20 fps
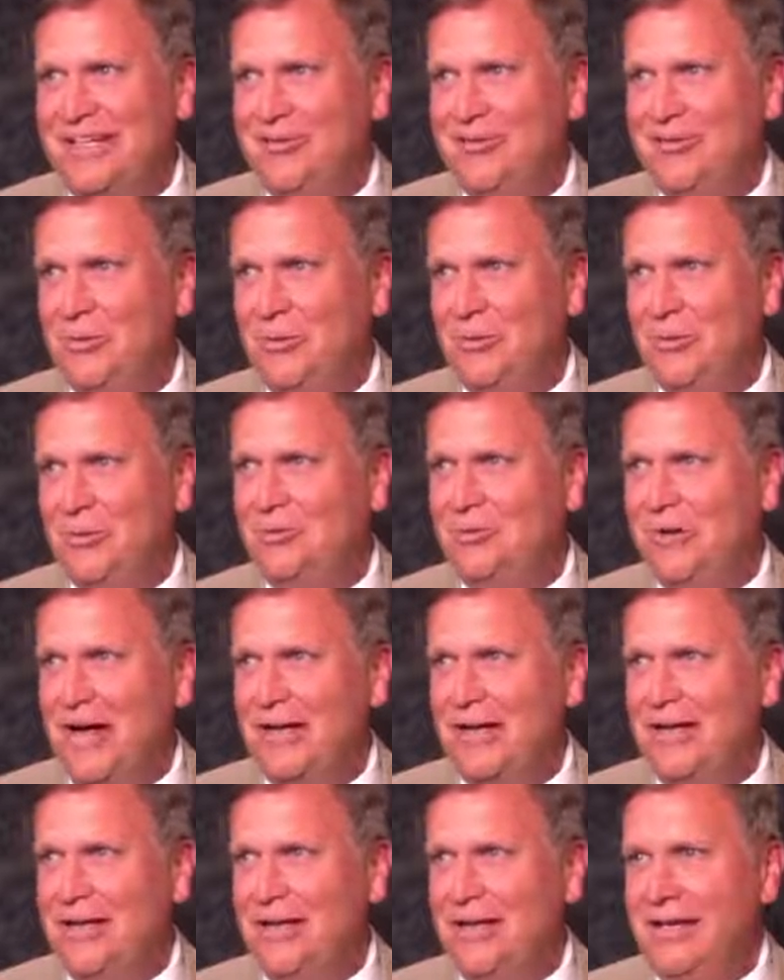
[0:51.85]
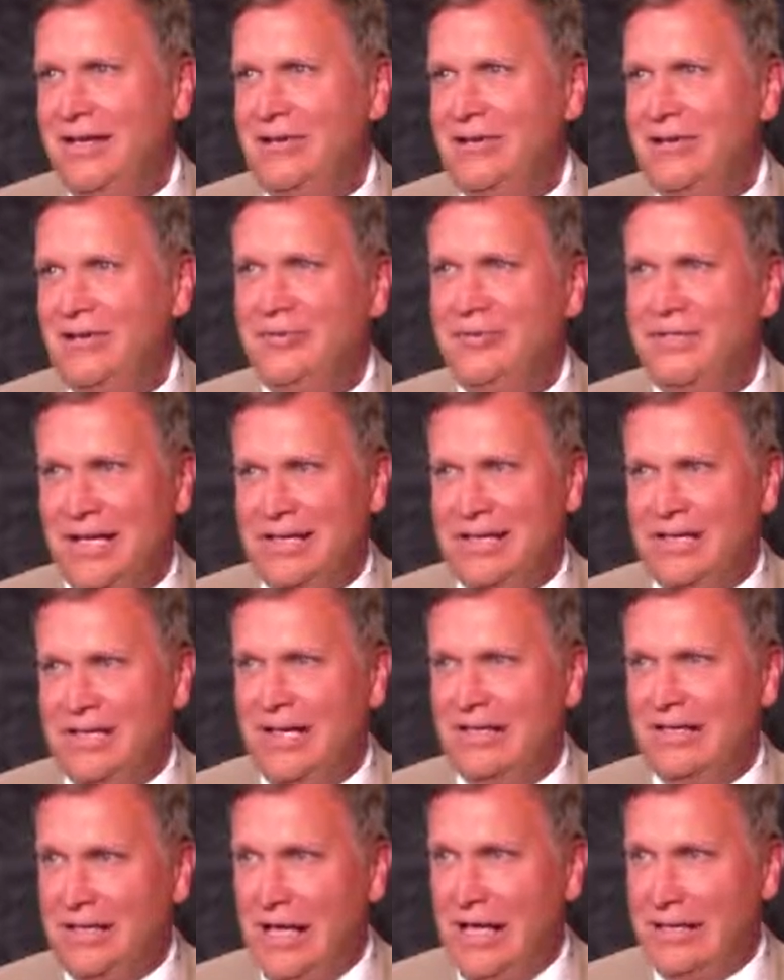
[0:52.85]
So we've got a new
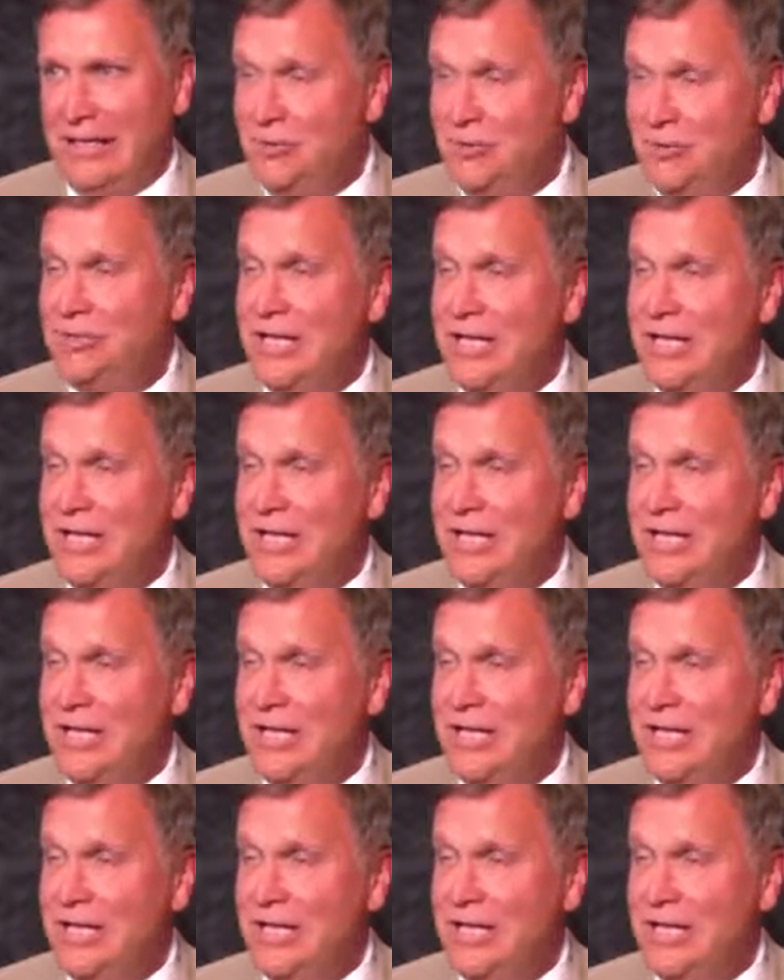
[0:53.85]
techni- a new